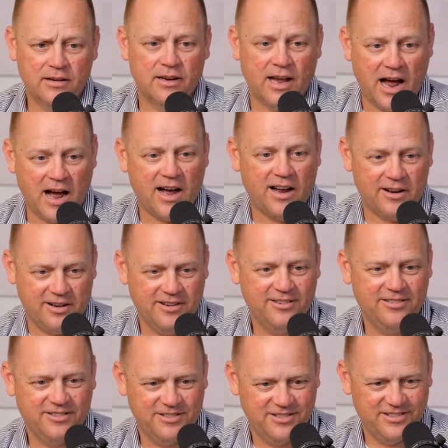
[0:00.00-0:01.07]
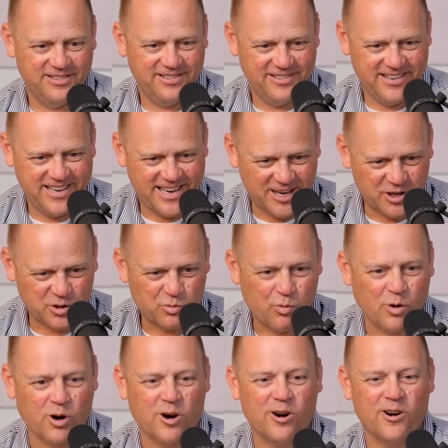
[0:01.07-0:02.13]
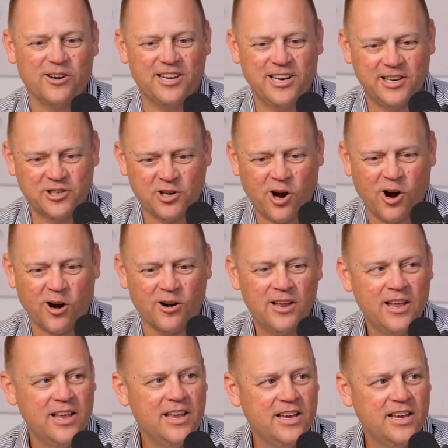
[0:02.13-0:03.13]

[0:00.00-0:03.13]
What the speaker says: God in his word, in his heart,